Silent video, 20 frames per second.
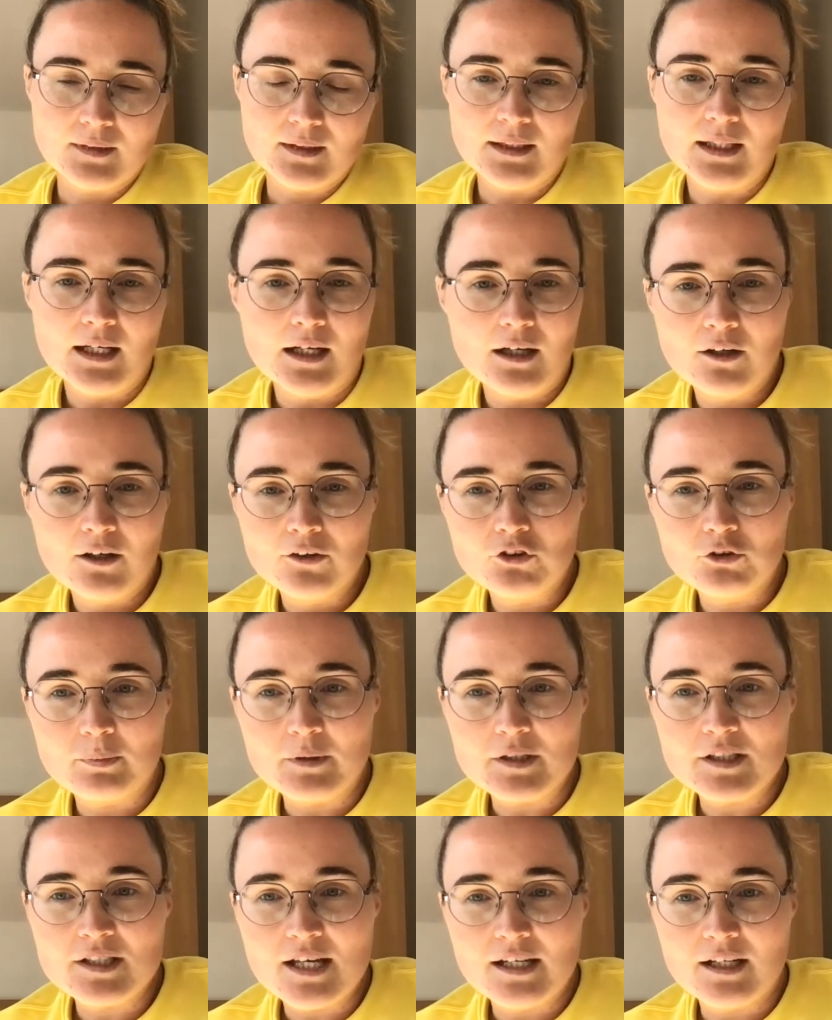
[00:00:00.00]
Yeah,
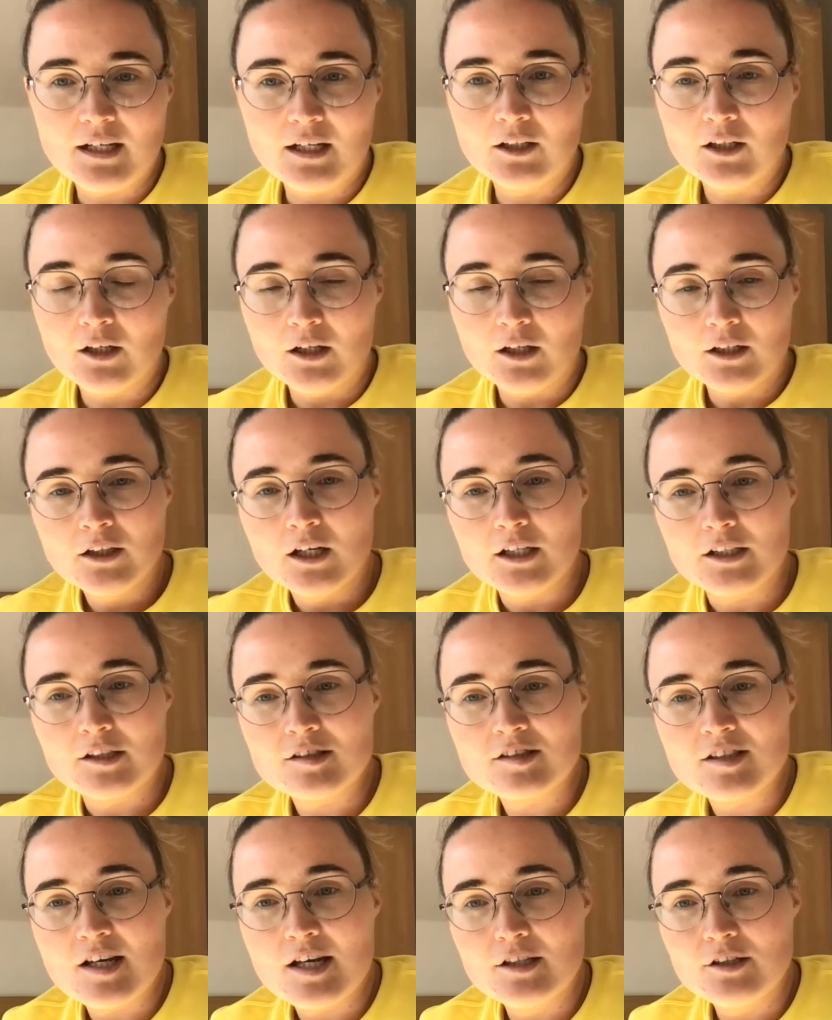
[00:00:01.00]
100%. And like you're
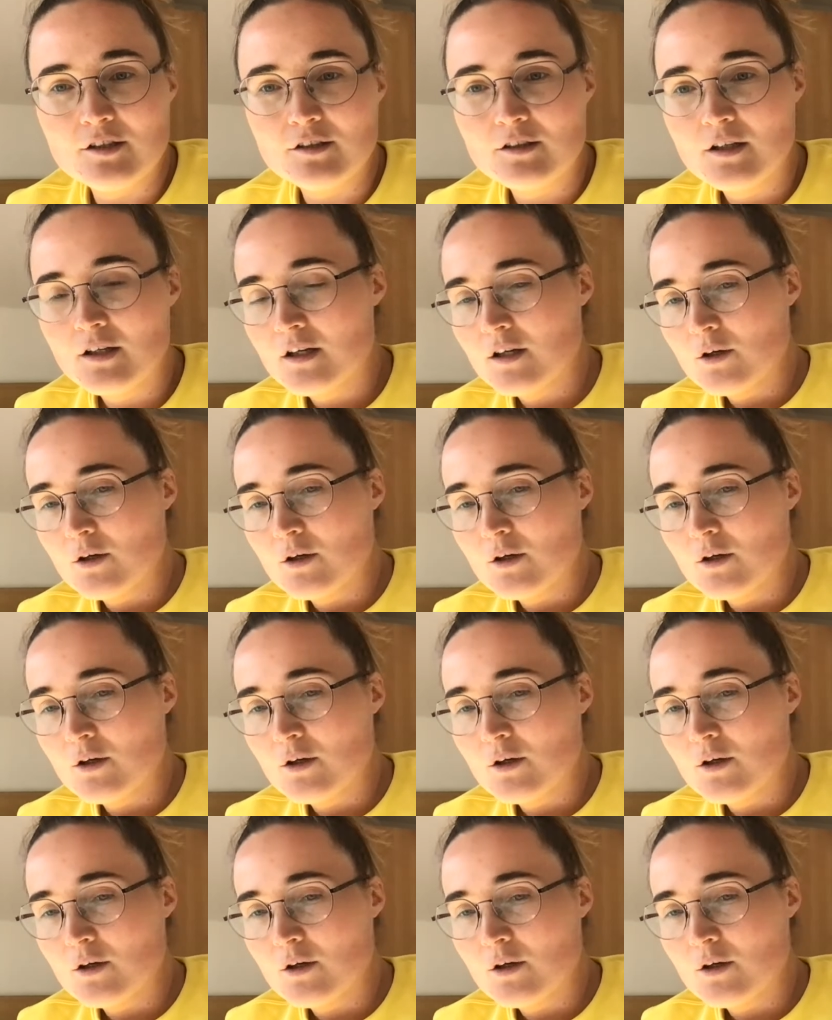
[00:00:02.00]
saying,